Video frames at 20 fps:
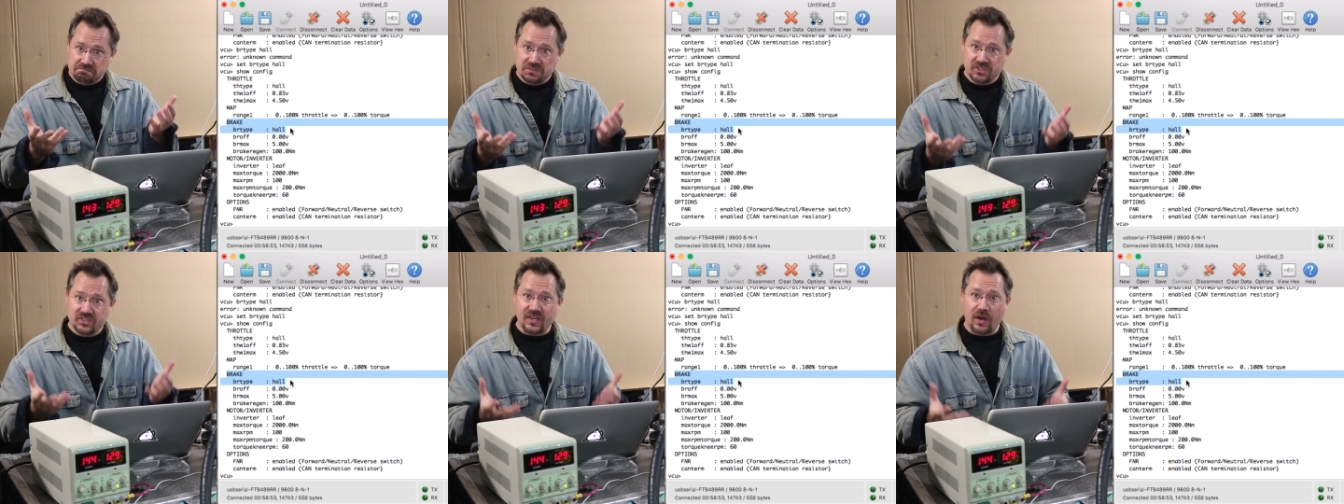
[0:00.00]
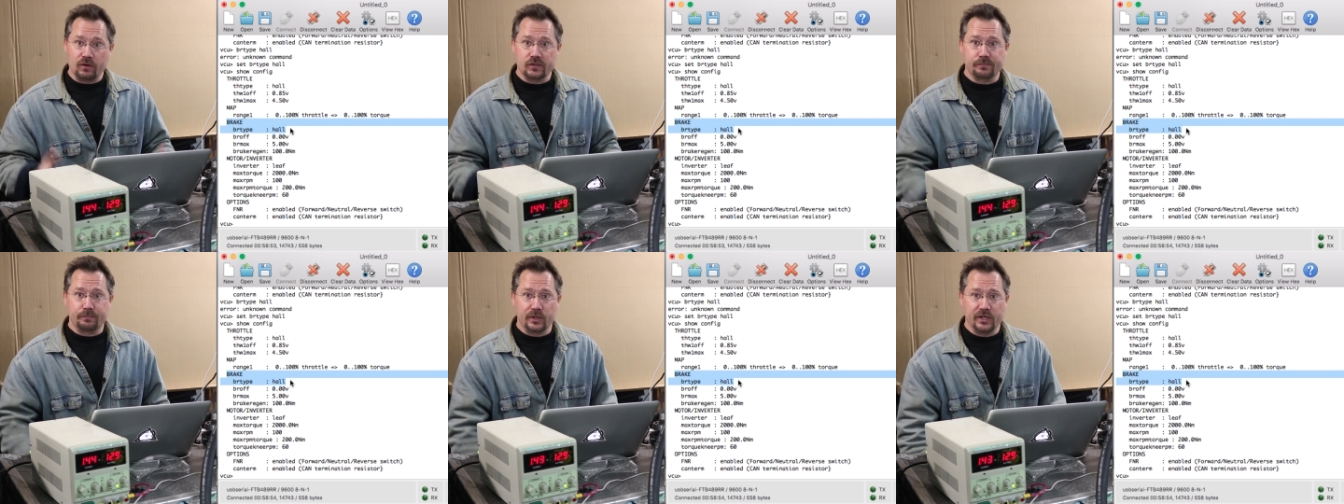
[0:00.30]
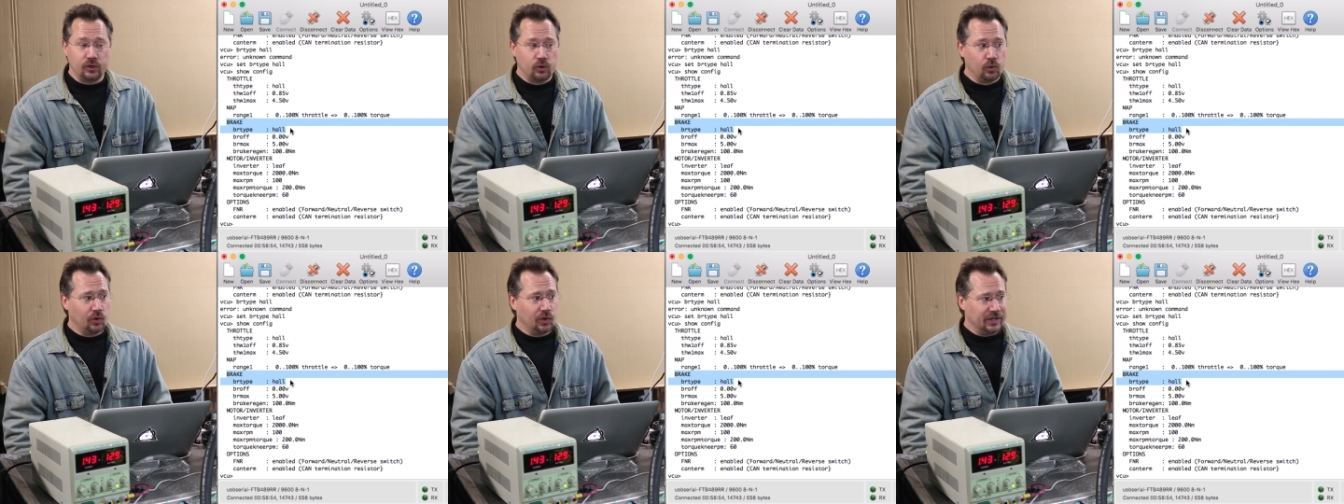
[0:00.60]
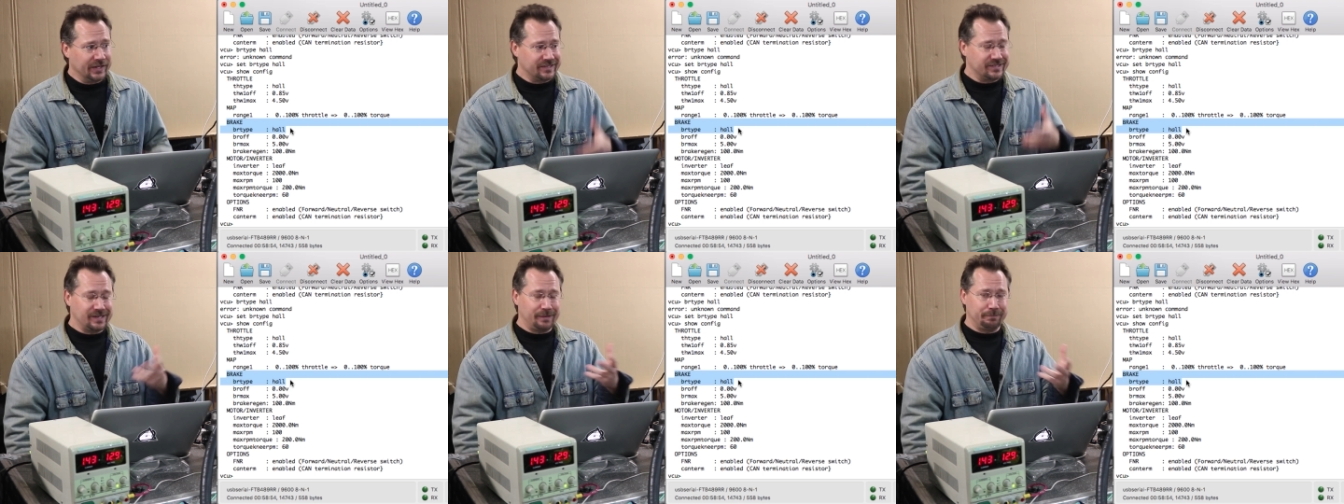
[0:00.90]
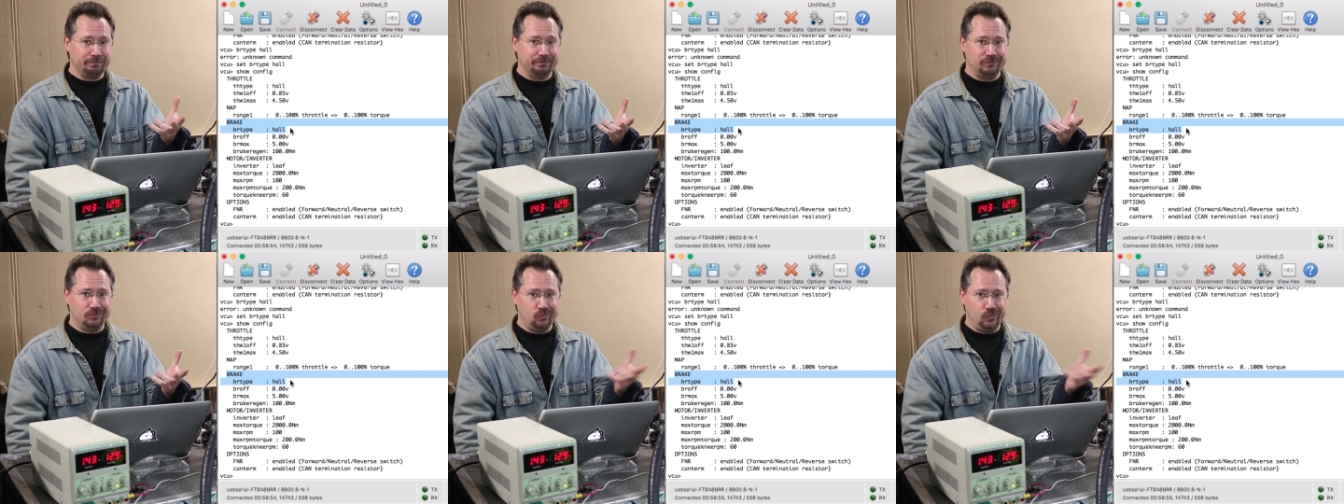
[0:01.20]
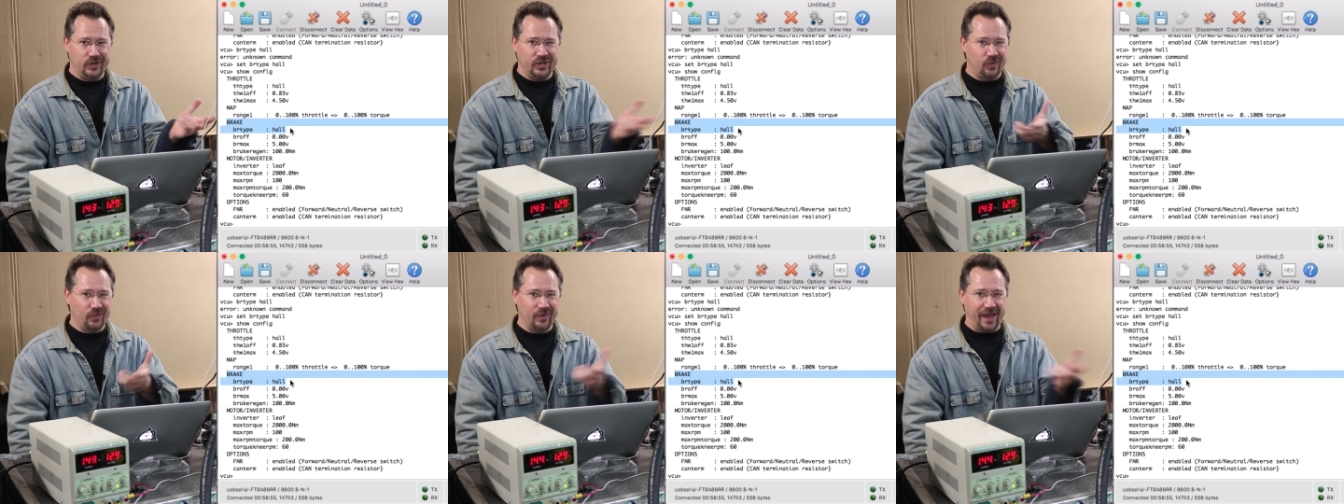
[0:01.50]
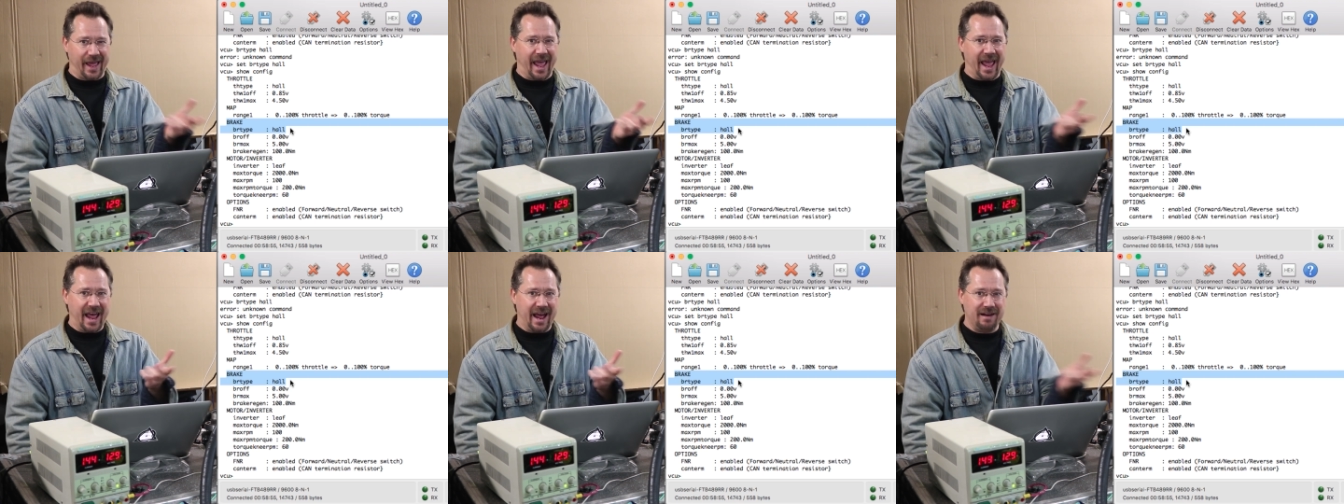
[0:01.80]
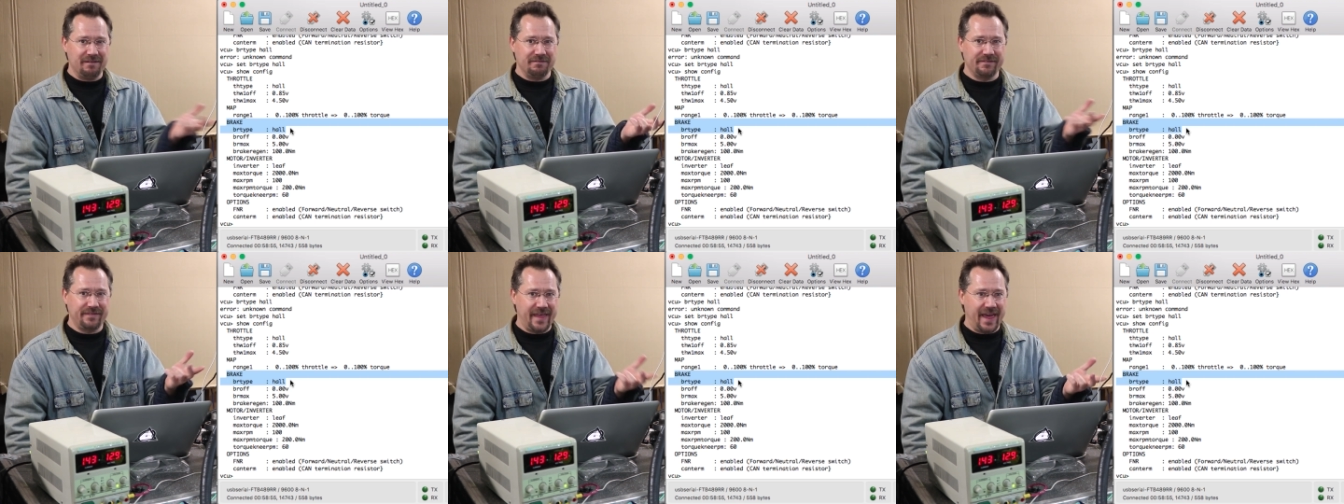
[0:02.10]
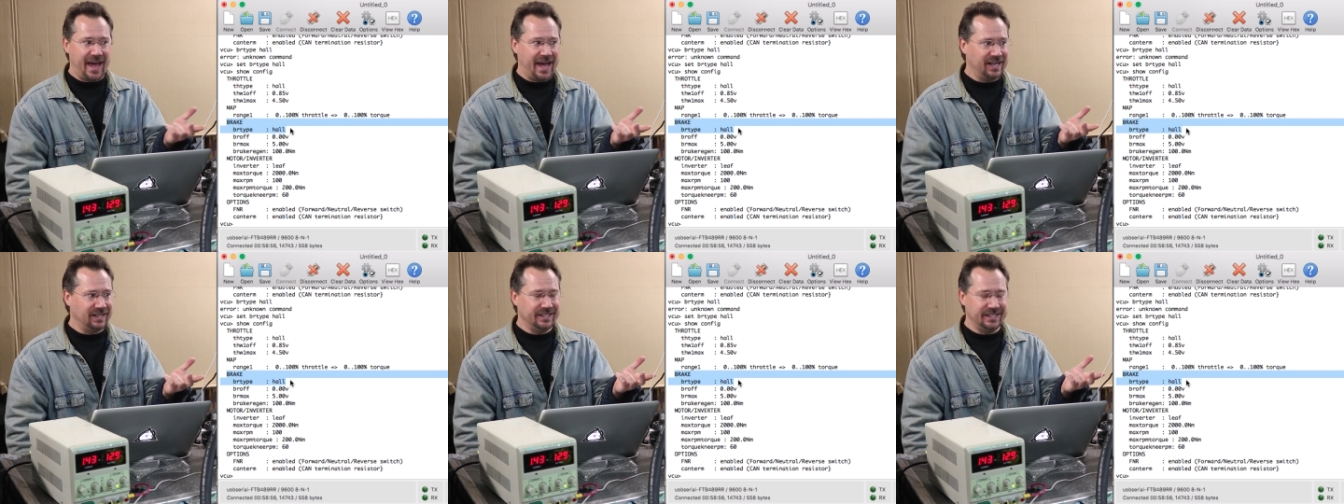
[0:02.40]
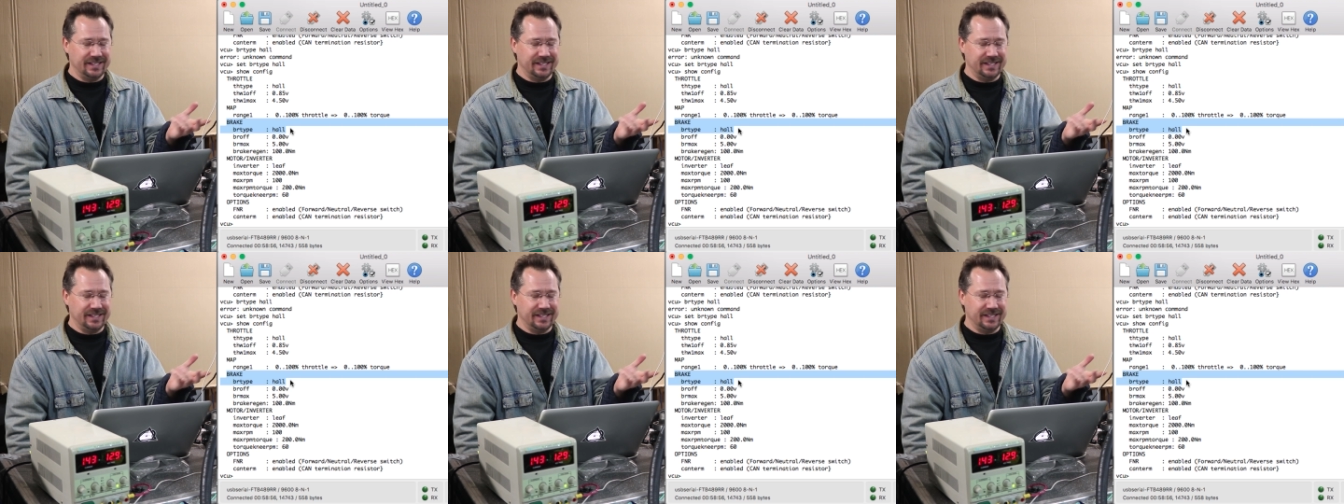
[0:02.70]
Sounds pretty cool, except we don't have that